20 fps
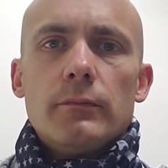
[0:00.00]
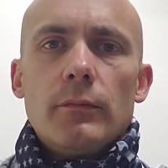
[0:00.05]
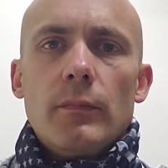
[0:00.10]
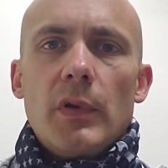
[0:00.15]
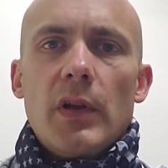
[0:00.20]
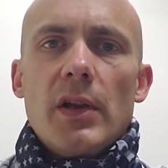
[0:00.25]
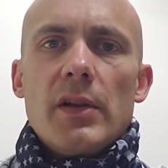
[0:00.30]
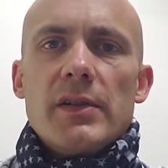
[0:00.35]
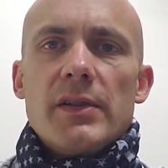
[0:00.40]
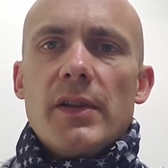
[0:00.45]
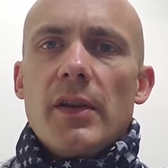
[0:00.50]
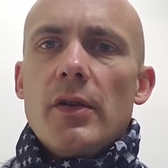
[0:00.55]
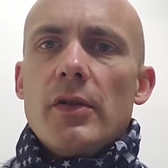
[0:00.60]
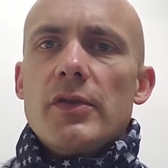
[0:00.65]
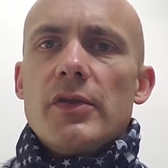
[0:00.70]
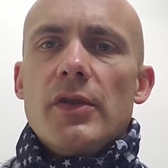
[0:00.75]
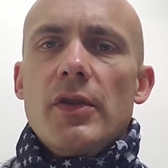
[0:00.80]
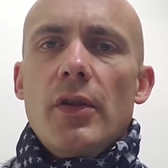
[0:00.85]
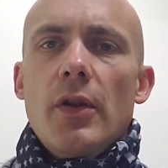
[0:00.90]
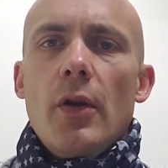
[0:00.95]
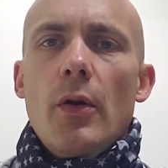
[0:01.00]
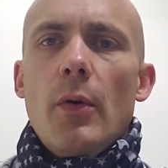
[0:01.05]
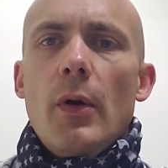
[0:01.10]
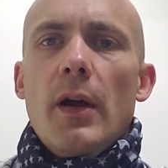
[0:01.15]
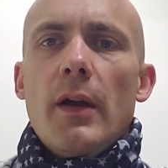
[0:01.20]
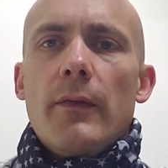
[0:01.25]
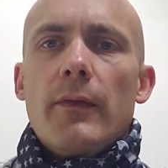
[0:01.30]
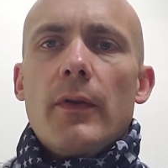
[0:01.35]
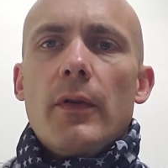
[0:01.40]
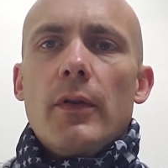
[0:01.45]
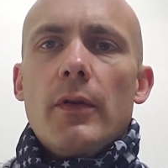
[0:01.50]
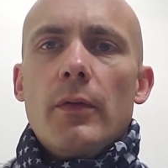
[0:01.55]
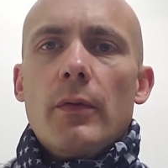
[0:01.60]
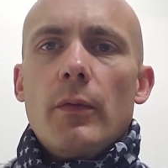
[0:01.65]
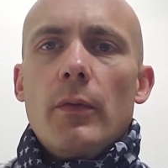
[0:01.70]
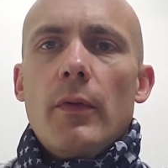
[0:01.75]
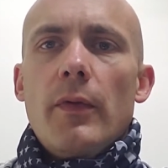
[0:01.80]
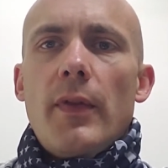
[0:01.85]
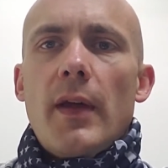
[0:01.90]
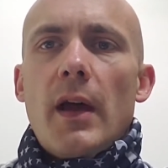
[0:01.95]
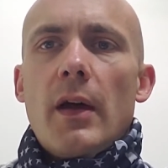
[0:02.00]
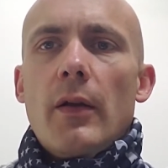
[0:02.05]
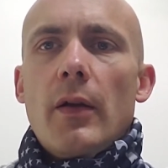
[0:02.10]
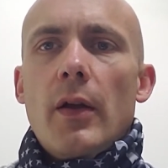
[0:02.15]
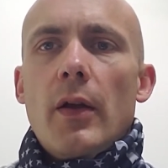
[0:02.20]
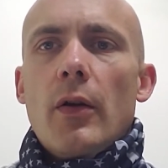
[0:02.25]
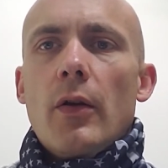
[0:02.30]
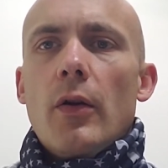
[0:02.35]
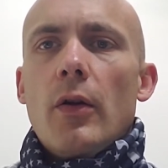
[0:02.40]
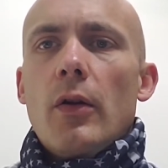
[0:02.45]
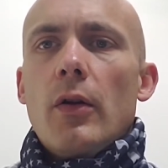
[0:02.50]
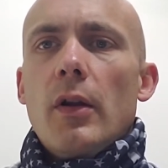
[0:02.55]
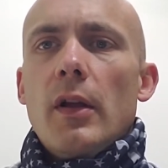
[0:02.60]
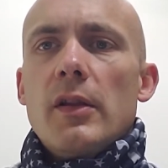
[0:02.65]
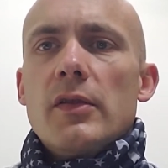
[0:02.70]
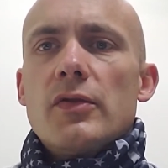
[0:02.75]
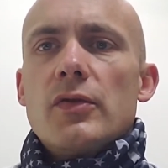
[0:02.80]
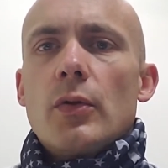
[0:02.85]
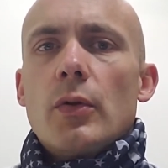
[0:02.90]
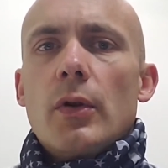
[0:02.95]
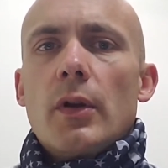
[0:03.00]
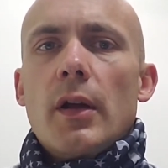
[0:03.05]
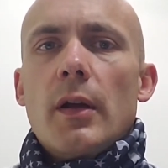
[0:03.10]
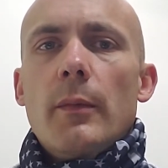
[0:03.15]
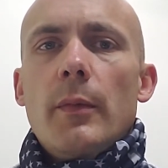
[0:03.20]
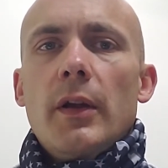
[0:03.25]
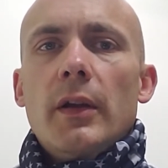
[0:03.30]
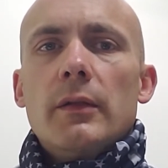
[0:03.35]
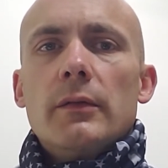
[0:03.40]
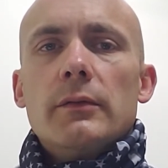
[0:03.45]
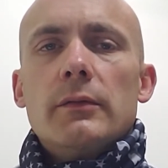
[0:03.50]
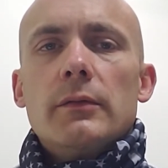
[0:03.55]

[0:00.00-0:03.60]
because there is no effort without error and shortcoming.